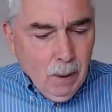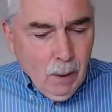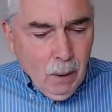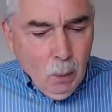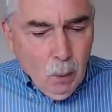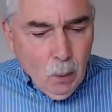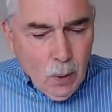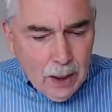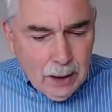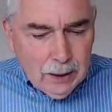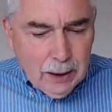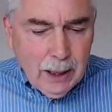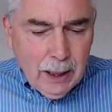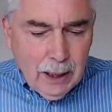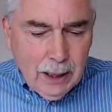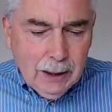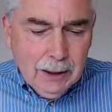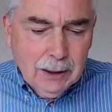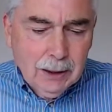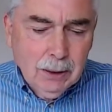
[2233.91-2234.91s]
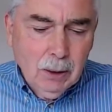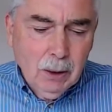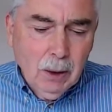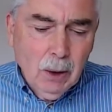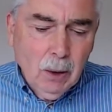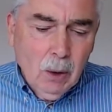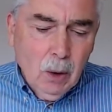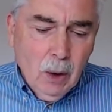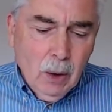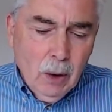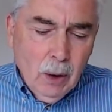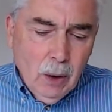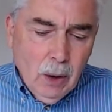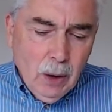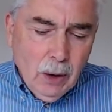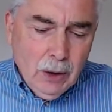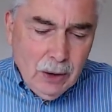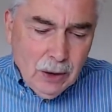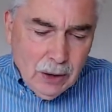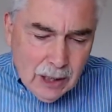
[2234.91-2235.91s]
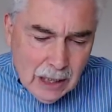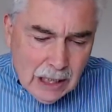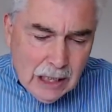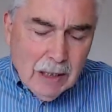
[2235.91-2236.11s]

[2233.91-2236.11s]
with his need